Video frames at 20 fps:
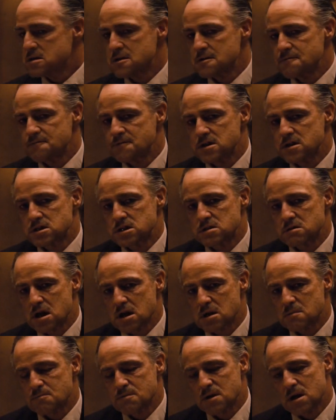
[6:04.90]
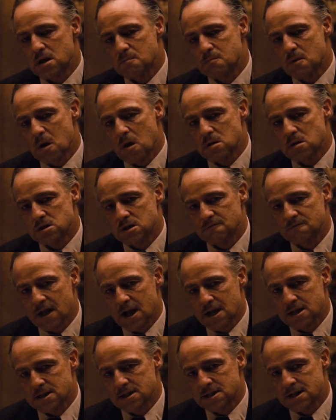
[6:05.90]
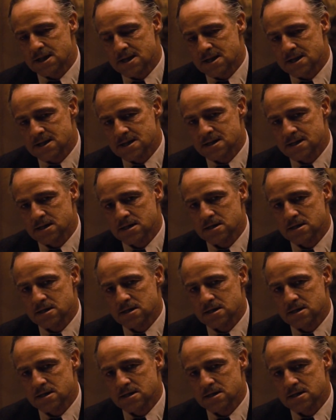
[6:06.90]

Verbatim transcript: or if he's struck by a bolt of lightning,